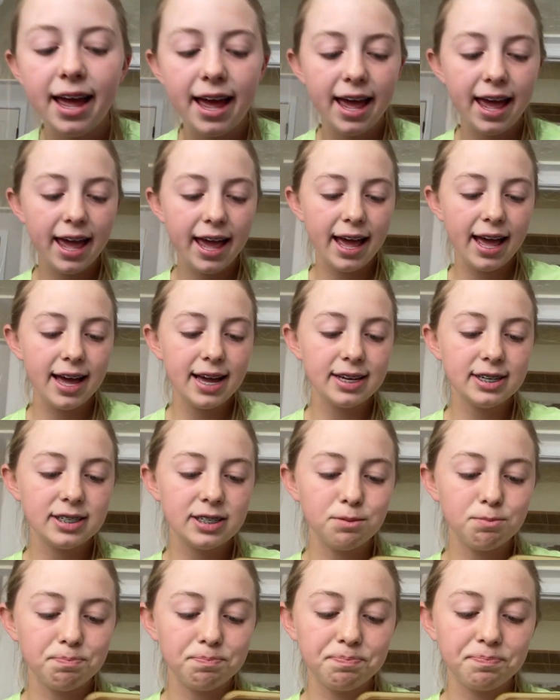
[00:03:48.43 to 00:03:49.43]
and
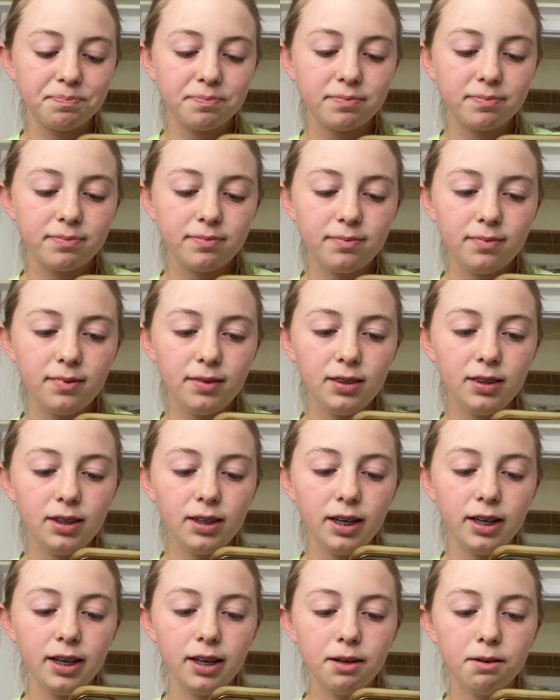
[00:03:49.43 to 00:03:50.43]

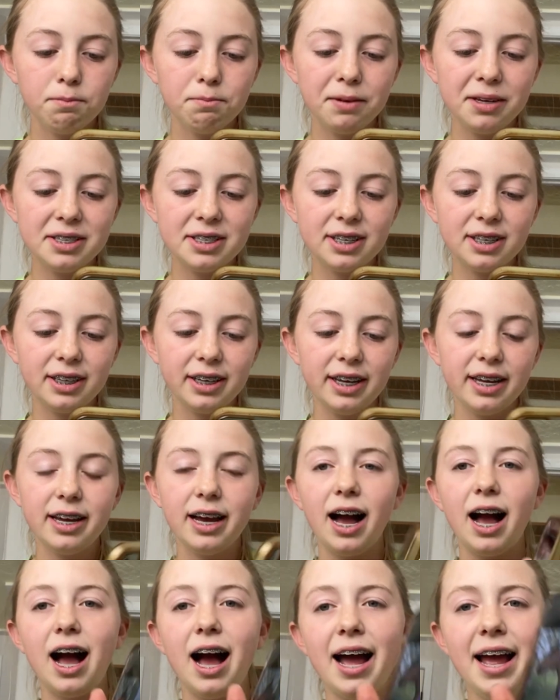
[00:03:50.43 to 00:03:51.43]
basically,
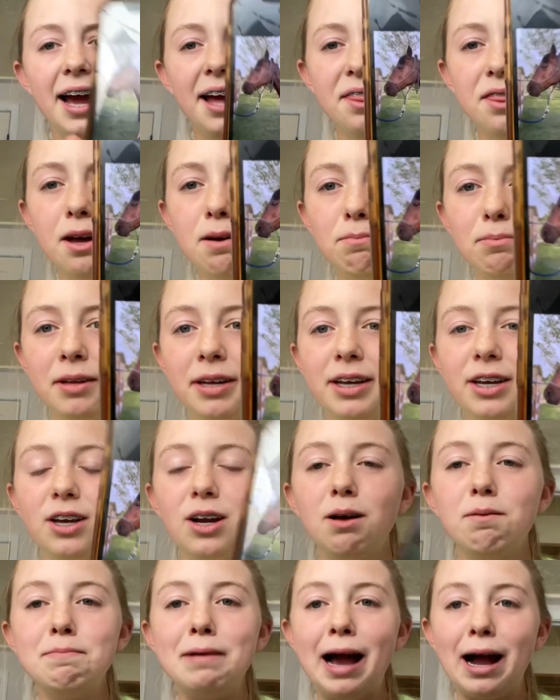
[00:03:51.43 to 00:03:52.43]
I had that blanket
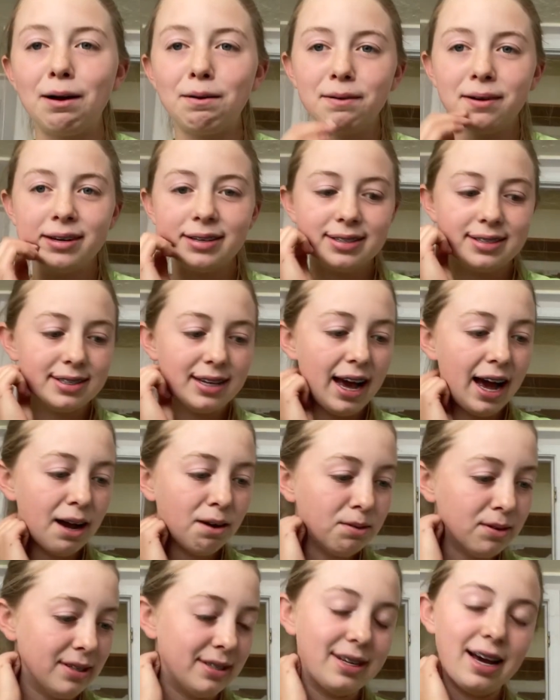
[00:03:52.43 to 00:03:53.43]
on backwards. I
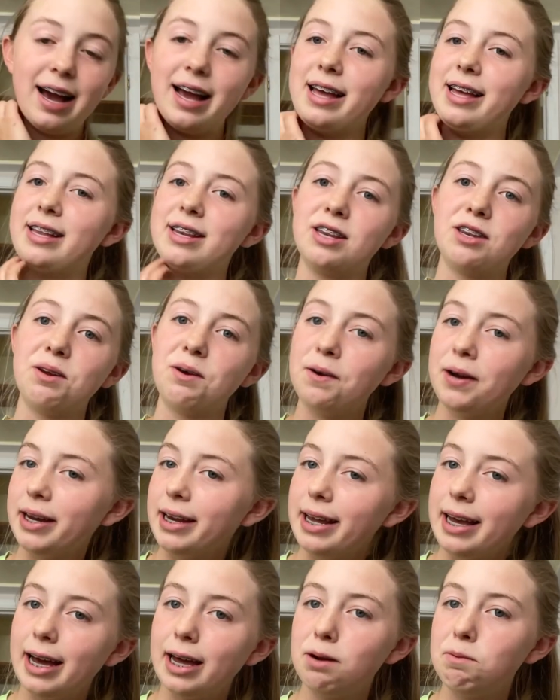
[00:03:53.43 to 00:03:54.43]
had no
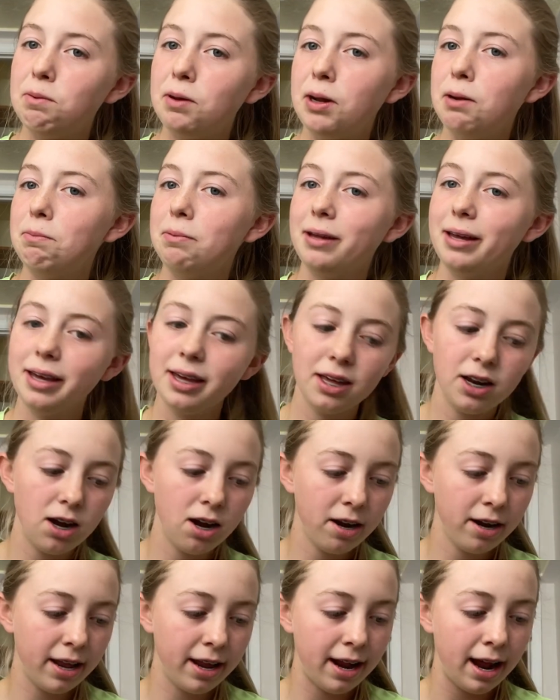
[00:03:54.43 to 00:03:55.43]
idea how to put a blanket
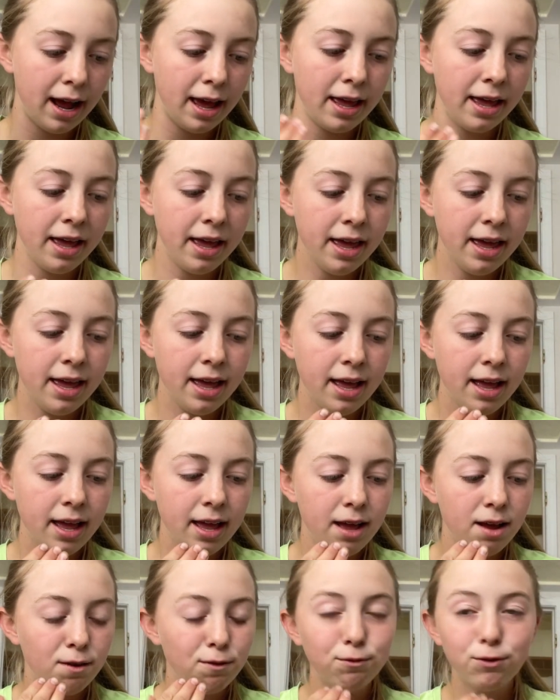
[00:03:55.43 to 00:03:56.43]
on, and
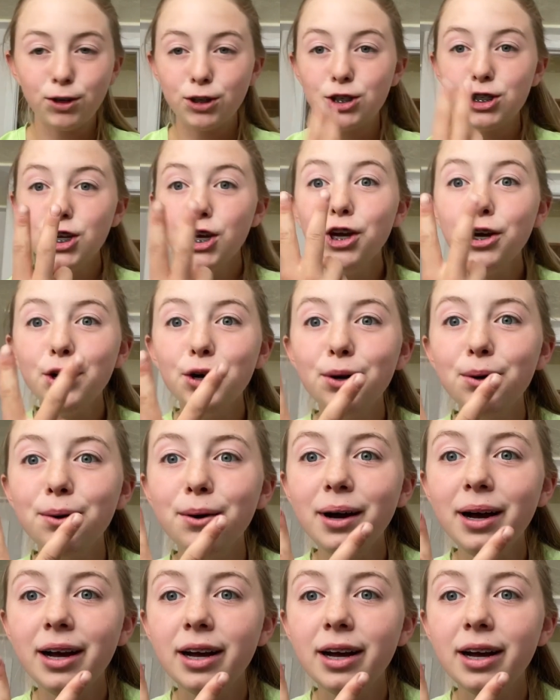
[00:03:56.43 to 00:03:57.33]
for 2